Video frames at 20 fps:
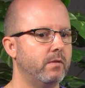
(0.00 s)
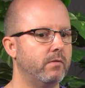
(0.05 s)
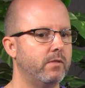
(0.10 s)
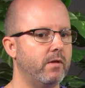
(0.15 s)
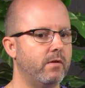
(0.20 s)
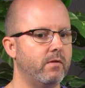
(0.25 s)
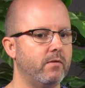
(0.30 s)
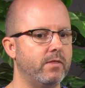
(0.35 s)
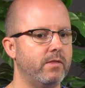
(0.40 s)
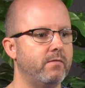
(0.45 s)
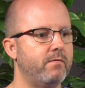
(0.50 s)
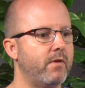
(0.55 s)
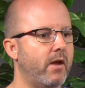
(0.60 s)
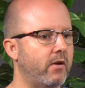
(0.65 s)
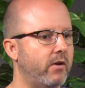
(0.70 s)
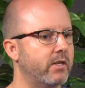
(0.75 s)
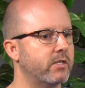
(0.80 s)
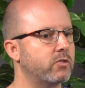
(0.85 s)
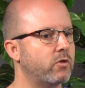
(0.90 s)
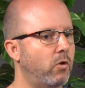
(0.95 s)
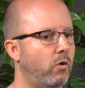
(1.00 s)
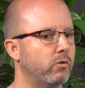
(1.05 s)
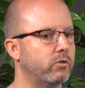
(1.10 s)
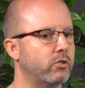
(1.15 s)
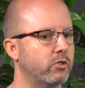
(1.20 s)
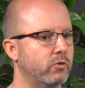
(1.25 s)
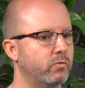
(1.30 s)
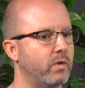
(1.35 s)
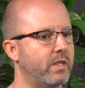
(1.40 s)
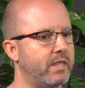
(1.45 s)
the various
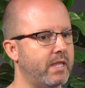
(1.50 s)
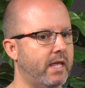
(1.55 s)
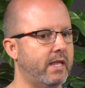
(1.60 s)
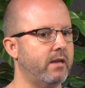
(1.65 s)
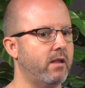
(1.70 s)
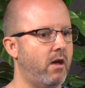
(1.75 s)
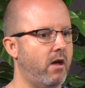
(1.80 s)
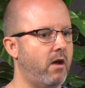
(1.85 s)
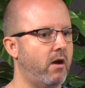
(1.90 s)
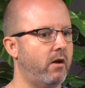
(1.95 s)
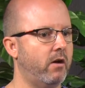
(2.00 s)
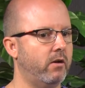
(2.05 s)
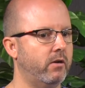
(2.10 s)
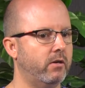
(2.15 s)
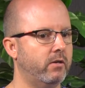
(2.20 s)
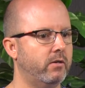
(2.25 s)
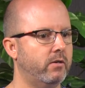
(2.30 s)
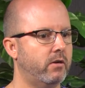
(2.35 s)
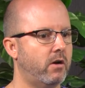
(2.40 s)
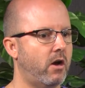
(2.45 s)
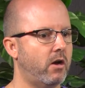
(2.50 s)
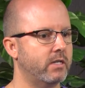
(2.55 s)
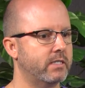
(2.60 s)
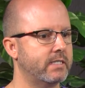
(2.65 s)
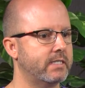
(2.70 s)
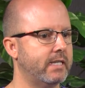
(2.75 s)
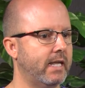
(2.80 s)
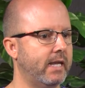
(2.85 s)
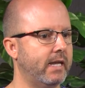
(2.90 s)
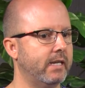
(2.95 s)
cultures within our
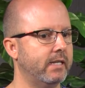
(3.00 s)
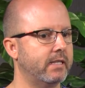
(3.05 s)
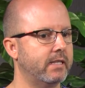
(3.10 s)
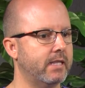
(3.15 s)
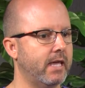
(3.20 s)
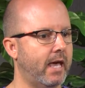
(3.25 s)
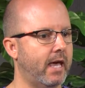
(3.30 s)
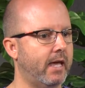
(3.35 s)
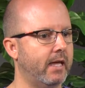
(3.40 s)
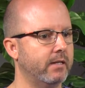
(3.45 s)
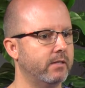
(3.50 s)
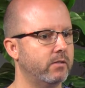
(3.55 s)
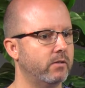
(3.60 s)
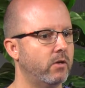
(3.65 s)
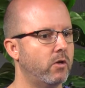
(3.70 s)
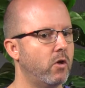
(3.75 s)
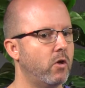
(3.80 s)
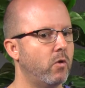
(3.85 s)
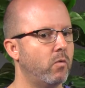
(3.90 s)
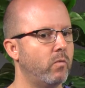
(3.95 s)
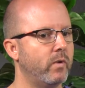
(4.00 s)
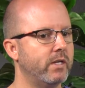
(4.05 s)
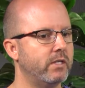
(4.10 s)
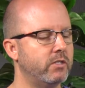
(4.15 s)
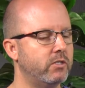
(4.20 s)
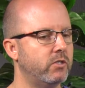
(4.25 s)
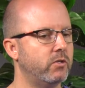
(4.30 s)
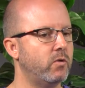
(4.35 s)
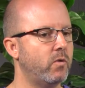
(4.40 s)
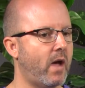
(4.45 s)
state, that we
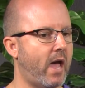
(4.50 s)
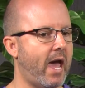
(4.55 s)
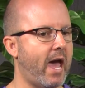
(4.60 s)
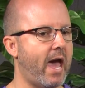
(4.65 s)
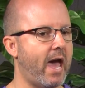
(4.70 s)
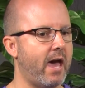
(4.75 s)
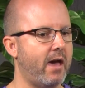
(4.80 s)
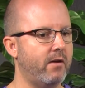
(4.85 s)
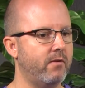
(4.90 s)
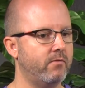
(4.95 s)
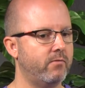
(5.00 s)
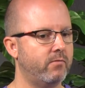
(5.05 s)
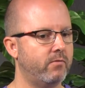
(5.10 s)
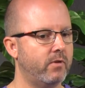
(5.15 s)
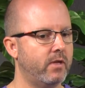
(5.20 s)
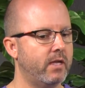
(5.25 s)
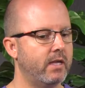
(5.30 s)
do have